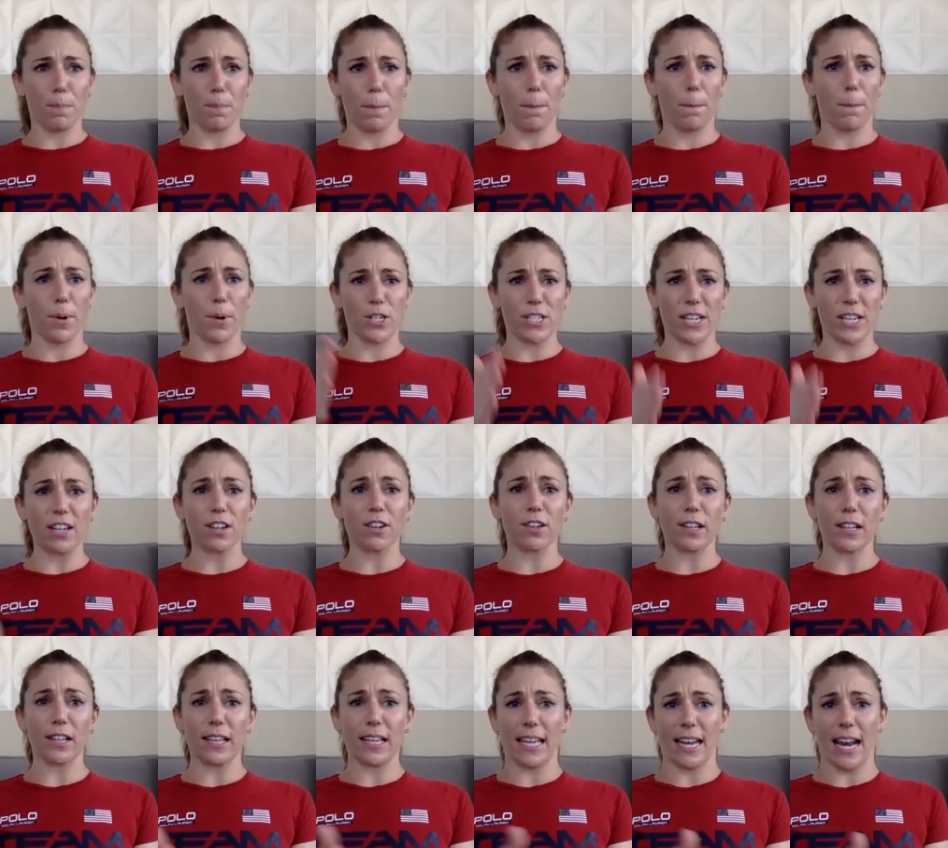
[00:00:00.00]

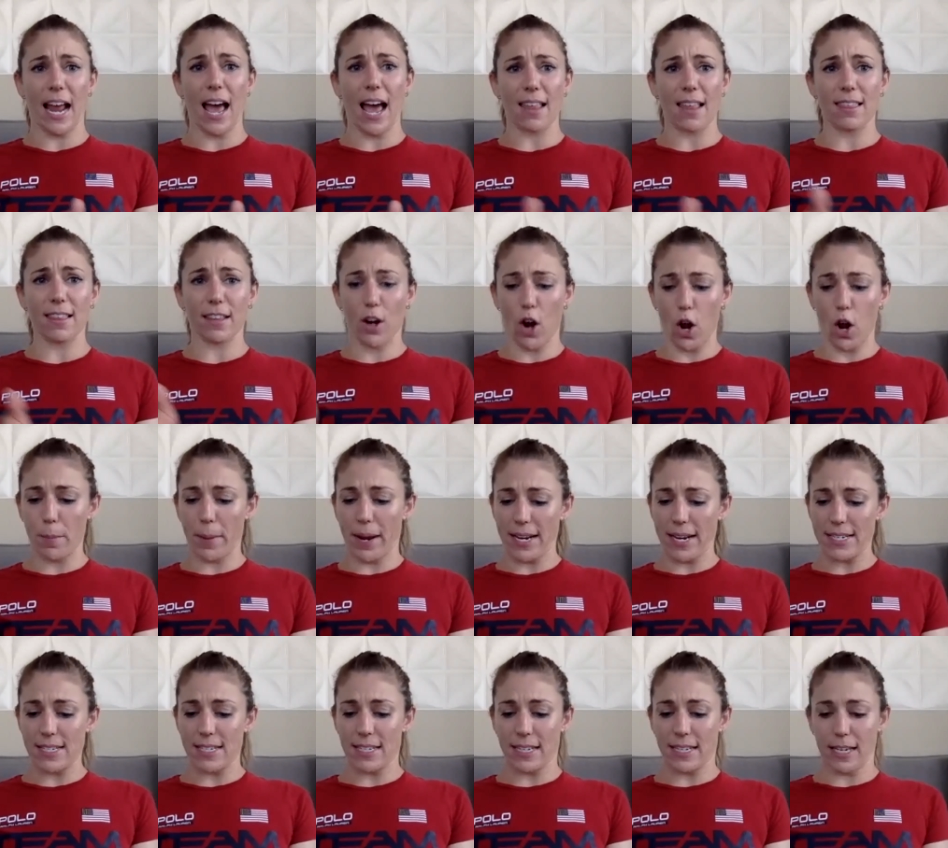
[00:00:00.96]
particularly an athlete on my
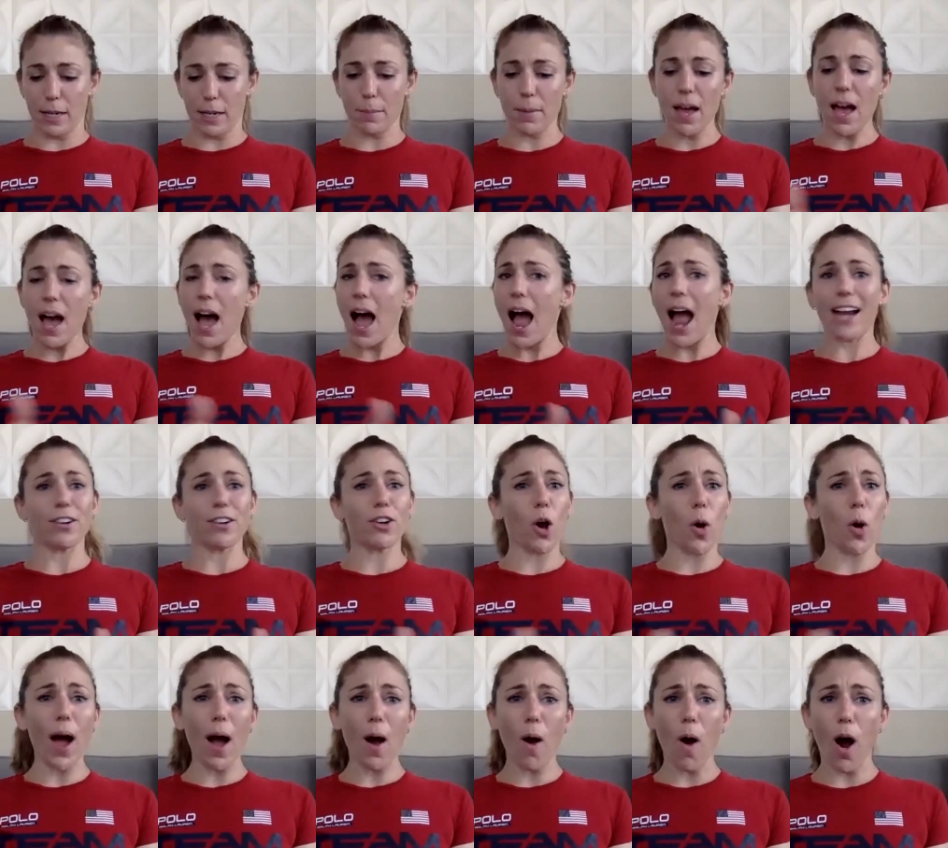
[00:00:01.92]
team, I know
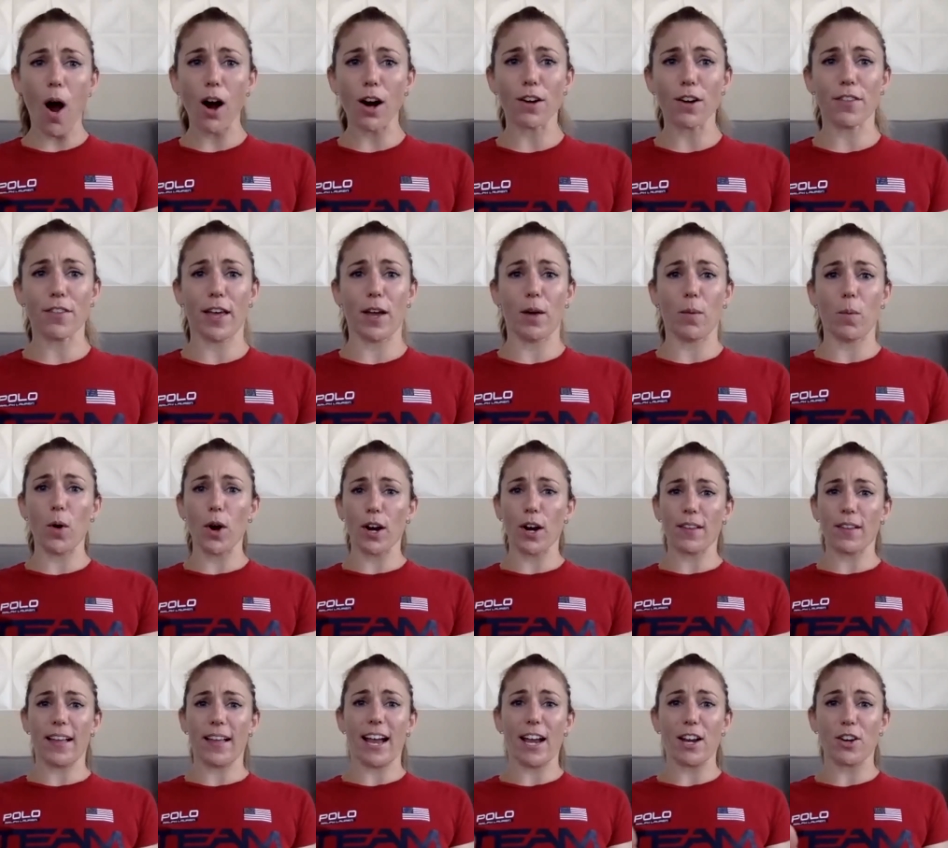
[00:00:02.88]
how hard they work.
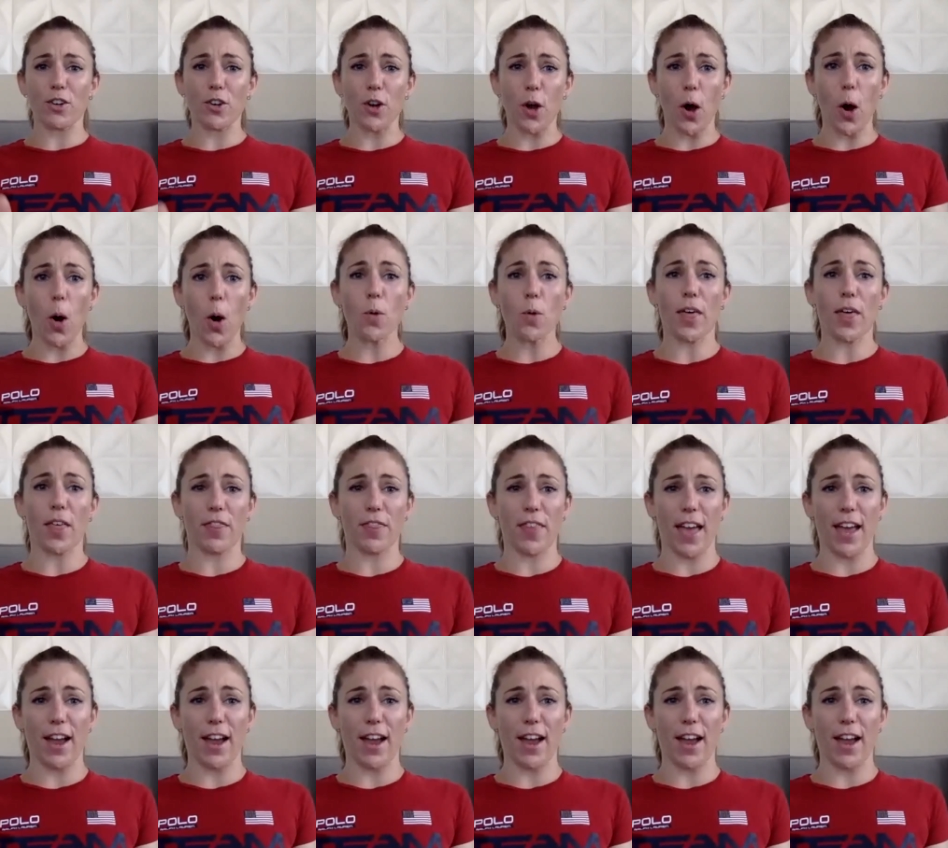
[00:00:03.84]
Like I know that